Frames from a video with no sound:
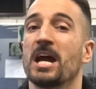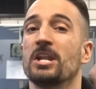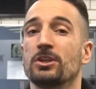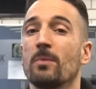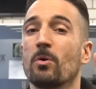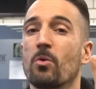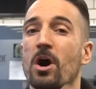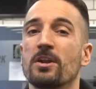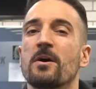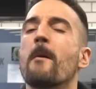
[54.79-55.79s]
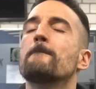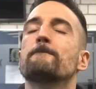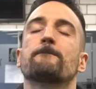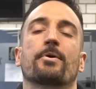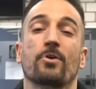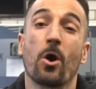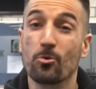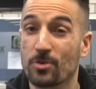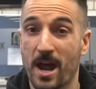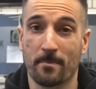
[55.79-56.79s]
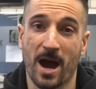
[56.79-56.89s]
Number one, program